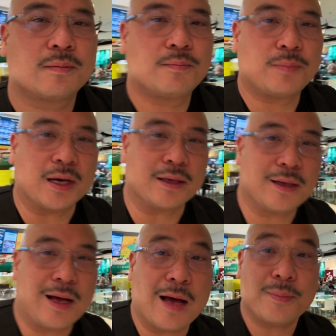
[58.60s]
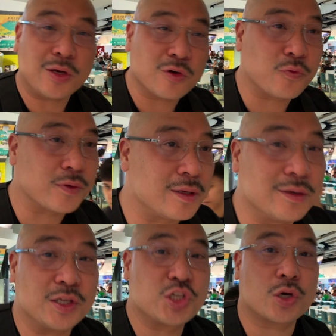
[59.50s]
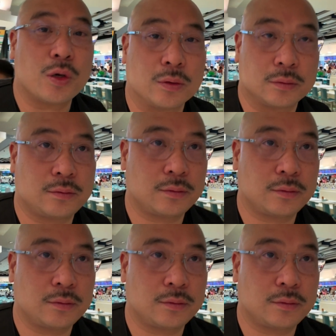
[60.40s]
But I'm here for the lechon.